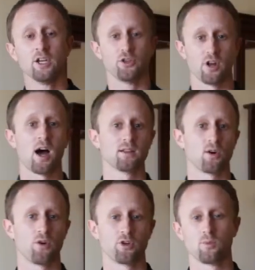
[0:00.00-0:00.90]
Your
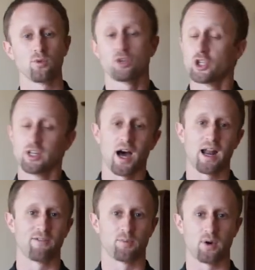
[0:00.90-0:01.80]
non-launderable should not
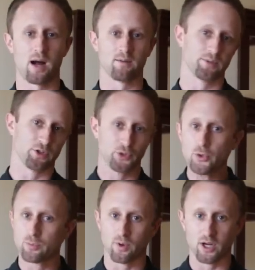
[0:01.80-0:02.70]
have a problem. Your
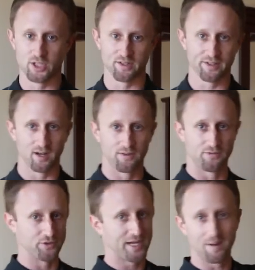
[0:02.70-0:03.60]
toothbrush and stuff,
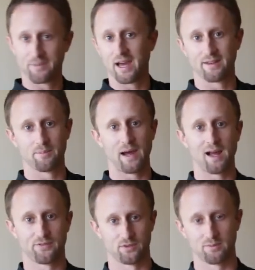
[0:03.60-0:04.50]
if you kept that in the
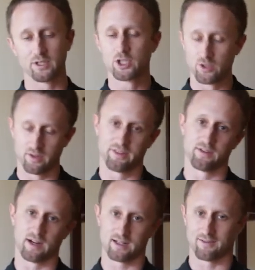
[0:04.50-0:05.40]
bathroom, it shouldn't
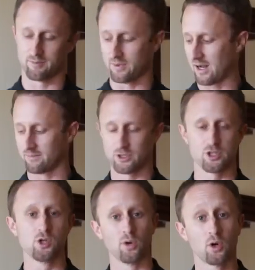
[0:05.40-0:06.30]
theoretically have a problem.
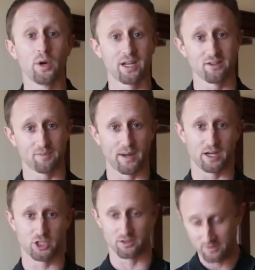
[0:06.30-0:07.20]
Just do a quick
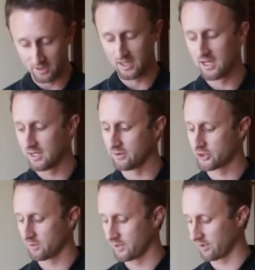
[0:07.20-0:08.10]
inspection and you
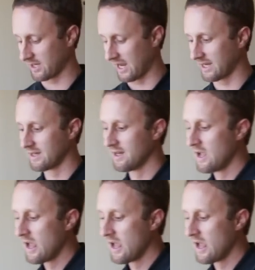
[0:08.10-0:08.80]
should be okay.